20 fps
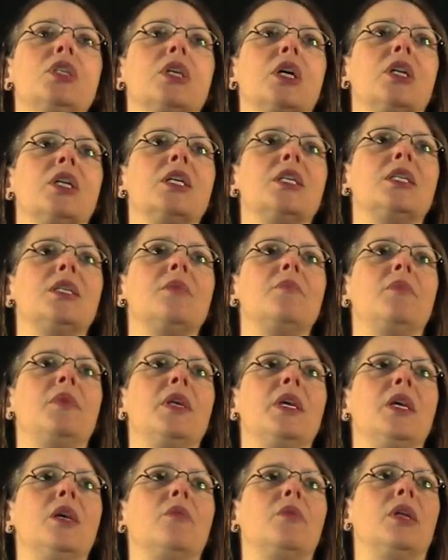is going to
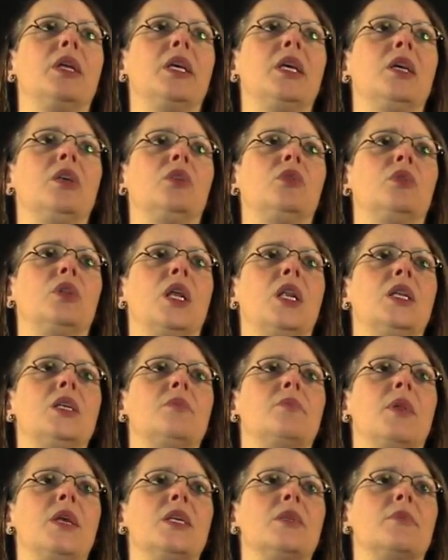simply equal to the
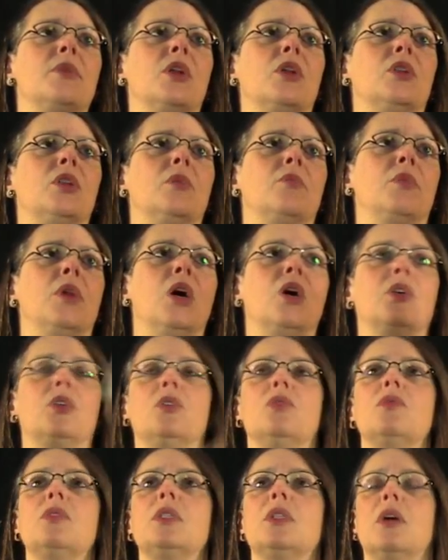displacement of the block
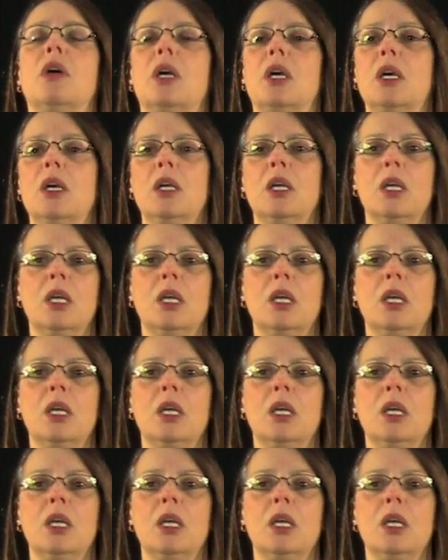u star.